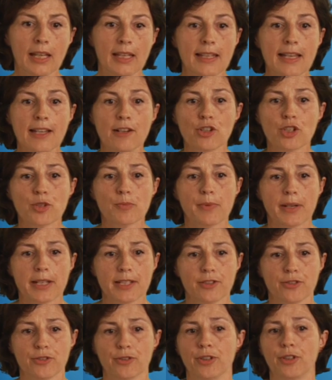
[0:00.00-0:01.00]
Janos
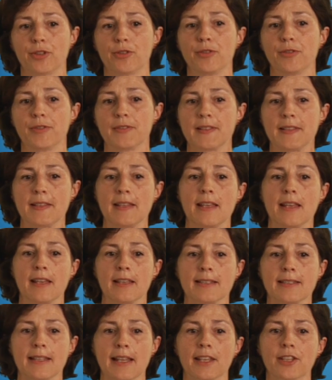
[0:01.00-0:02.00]
Pastor, who is the
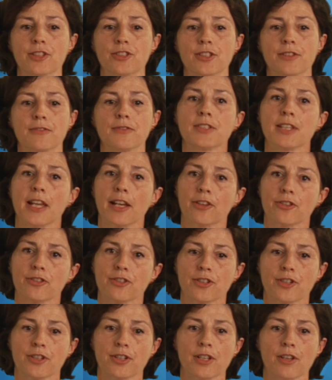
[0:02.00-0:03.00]
Executive
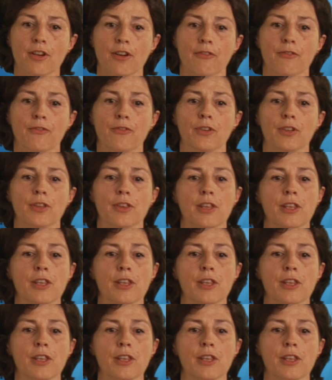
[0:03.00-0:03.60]
Secretary of